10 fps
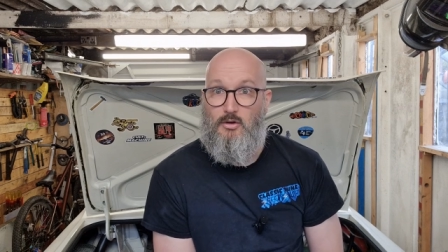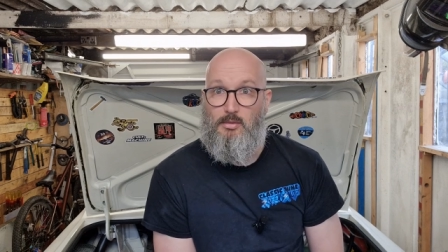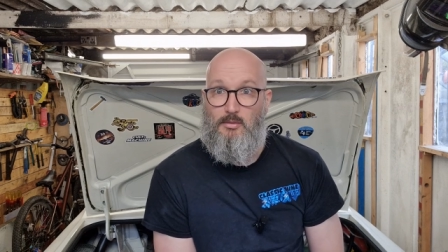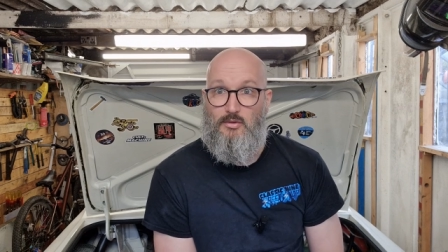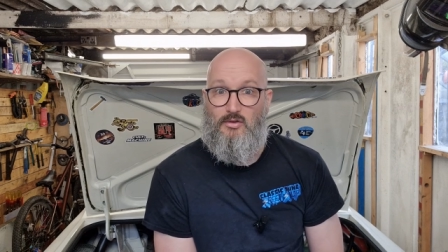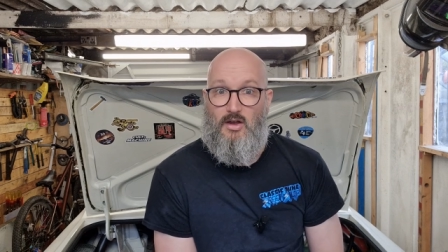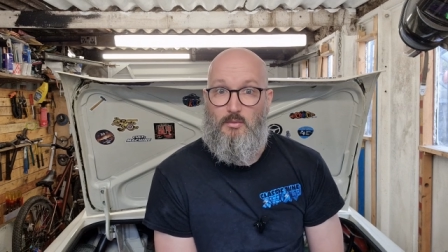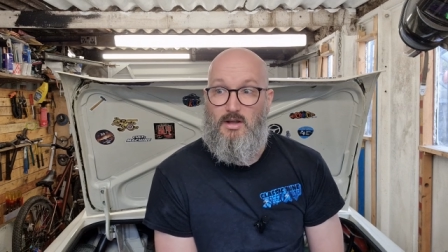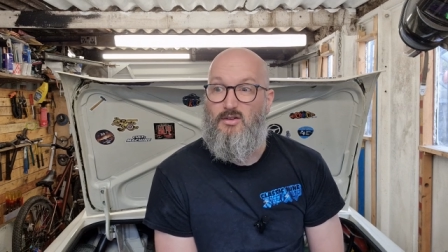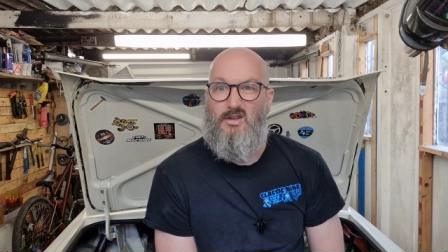in a couple of months'
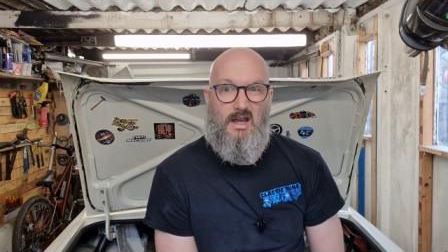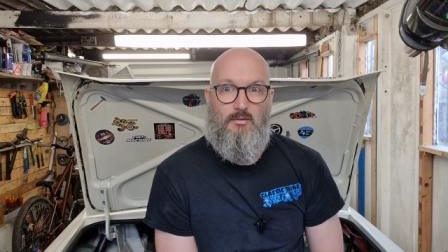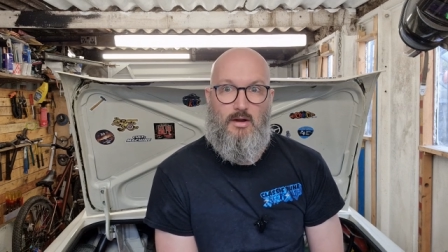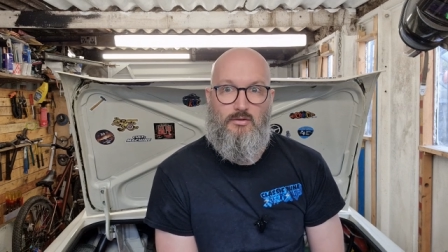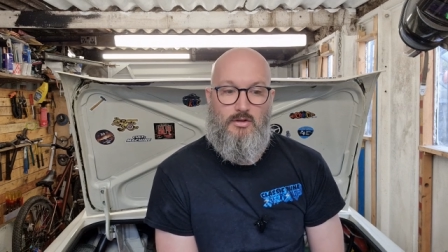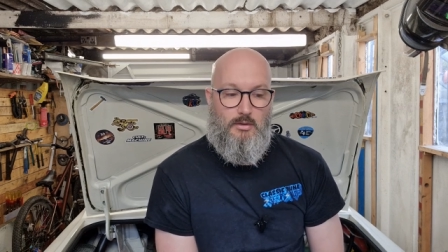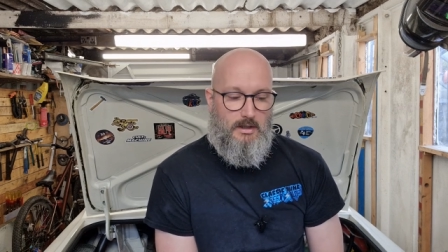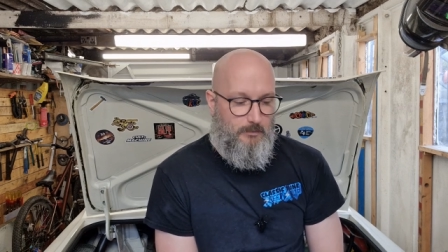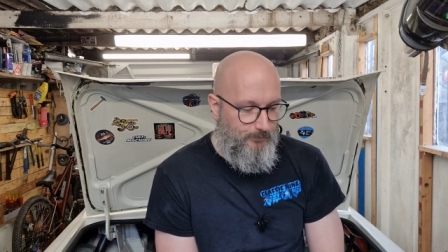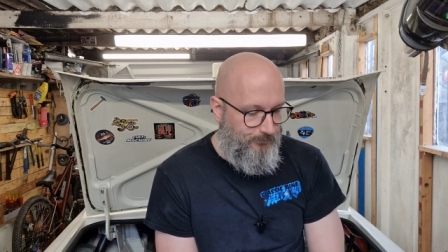time when I actually get around to
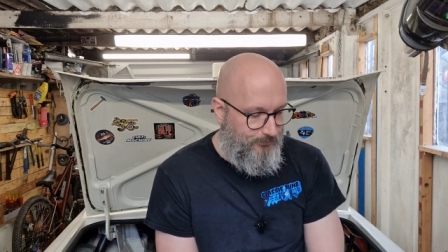doing it.